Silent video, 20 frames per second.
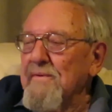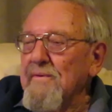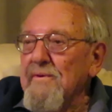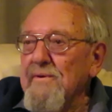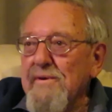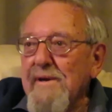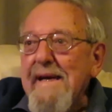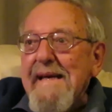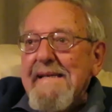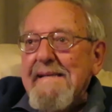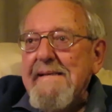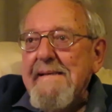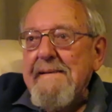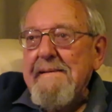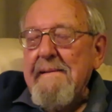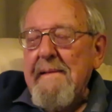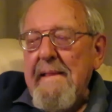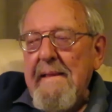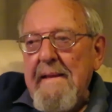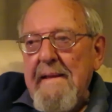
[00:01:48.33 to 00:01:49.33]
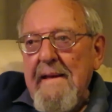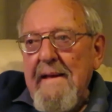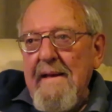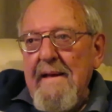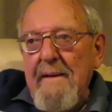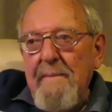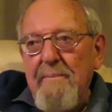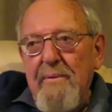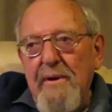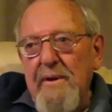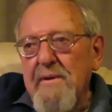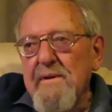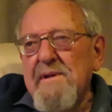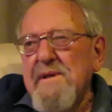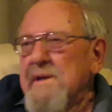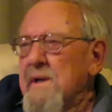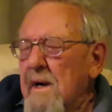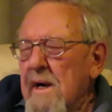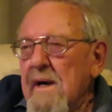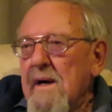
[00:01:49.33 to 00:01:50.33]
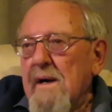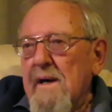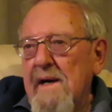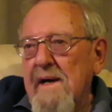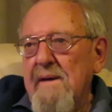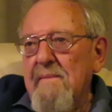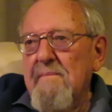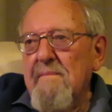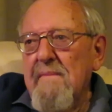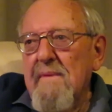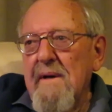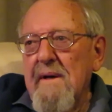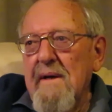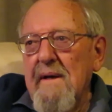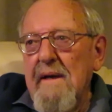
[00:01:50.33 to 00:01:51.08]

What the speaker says: of CRES. But at the time,